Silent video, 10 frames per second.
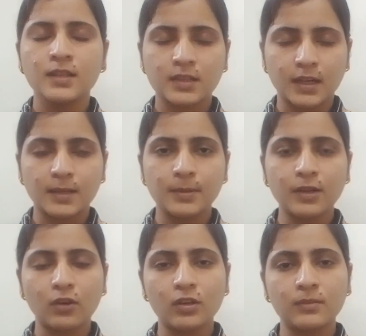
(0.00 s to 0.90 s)

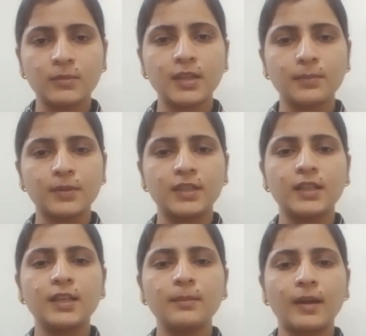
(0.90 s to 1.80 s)
stratified columnar
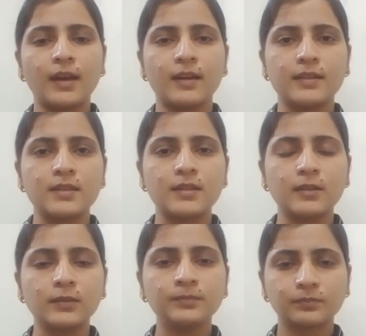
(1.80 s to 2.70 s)
epithelium has the